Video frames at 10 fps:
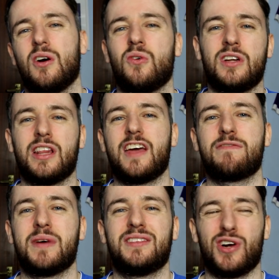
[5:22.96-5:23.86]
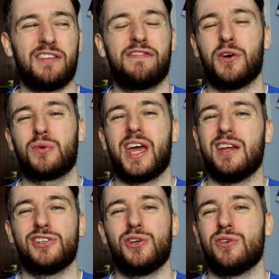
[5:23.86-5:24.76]
on the left mid trying to fill
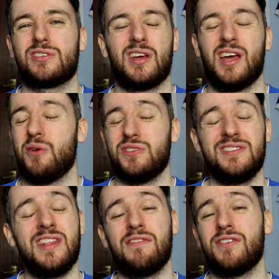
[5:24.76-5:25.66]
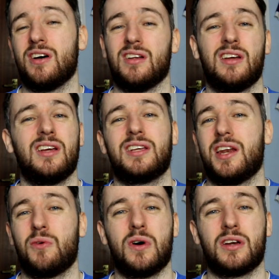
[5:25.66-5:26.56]
Kent's shoes. It was never going
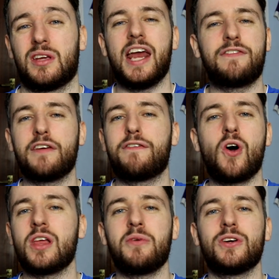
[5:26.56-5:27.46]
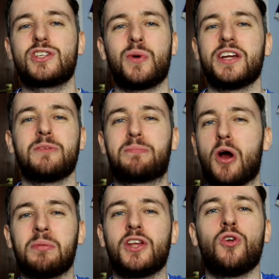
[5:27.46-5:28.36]
to work. And if you follow me on Twitter, you
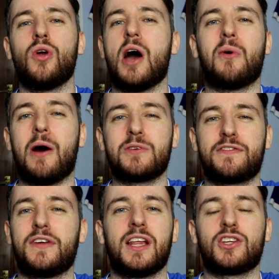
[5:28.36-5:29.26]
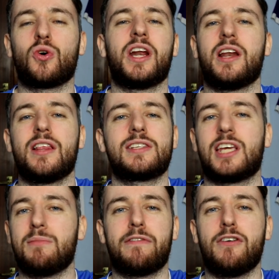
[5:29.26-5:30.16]
probably knew how I was feeling going into this
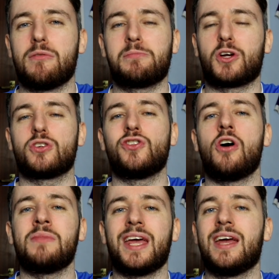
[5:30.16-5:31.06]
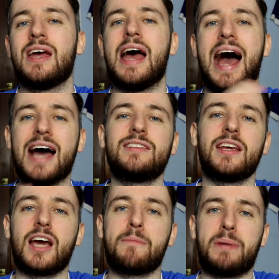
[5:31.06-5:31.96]
game of football because normally I
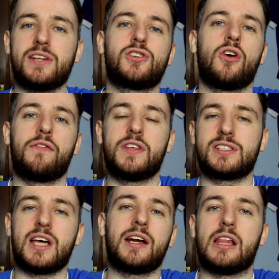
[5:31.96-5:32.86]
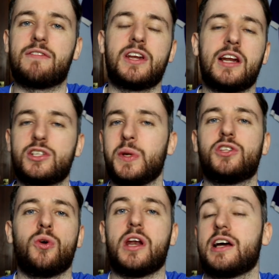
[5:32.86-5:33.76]
take a picture of the starting 11 and I
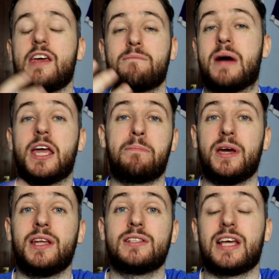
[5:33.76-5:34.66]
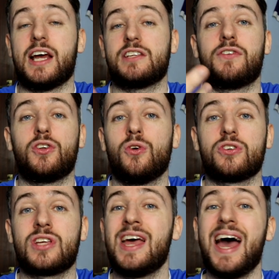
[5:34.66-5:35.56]
tweet it and I give my opinions and ask for
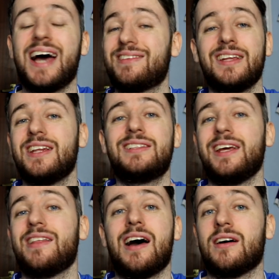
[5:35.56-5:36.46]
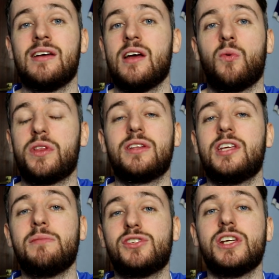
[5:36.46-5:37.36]
yours. I didn't do that with the
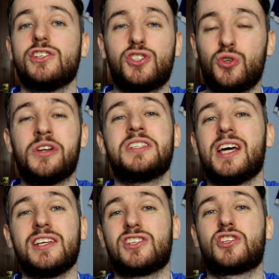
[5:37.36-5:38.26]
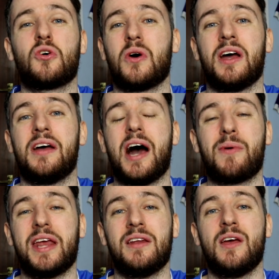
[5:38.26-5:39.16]
team sheet. Soon as I saw it, I
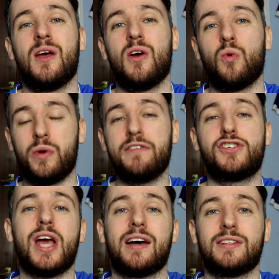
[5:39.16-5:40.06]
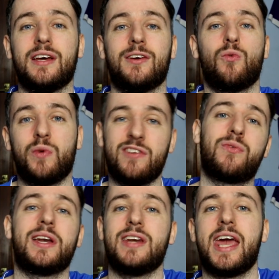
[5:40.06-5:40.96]
went, we've shat it, we've
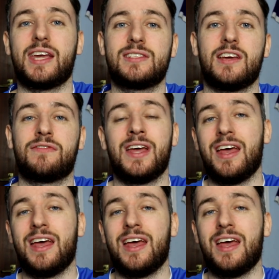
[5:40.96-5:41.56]
went negative,